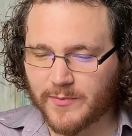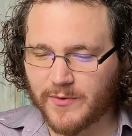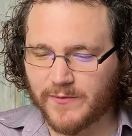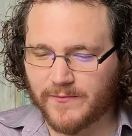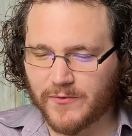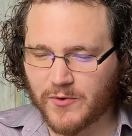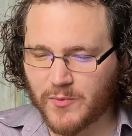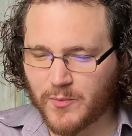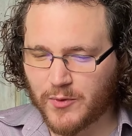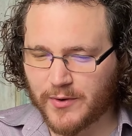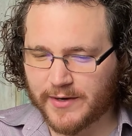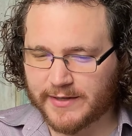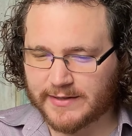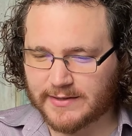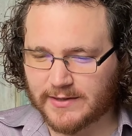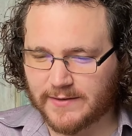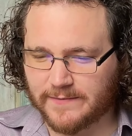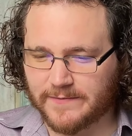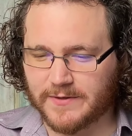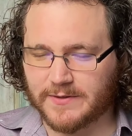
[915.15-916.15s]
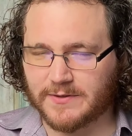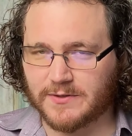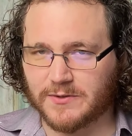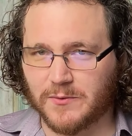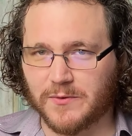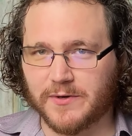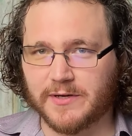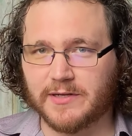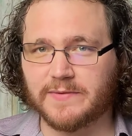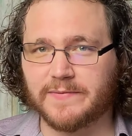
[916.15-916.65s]
the viewpoints of the
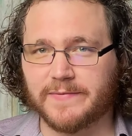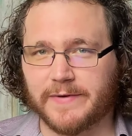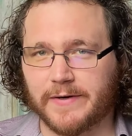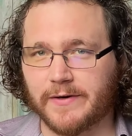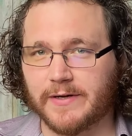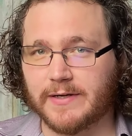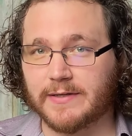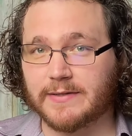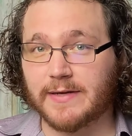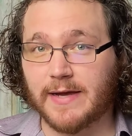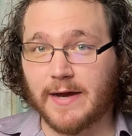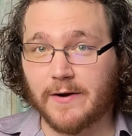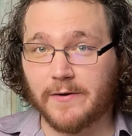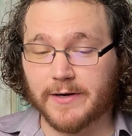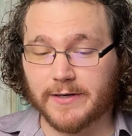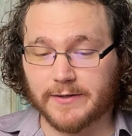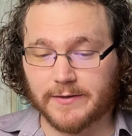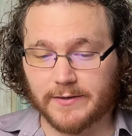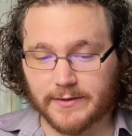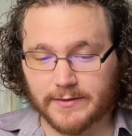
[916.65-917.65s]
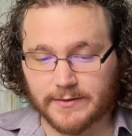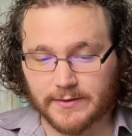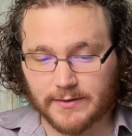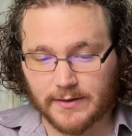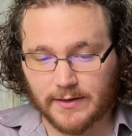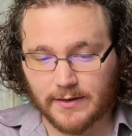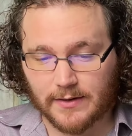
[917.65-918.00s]
story's various characters.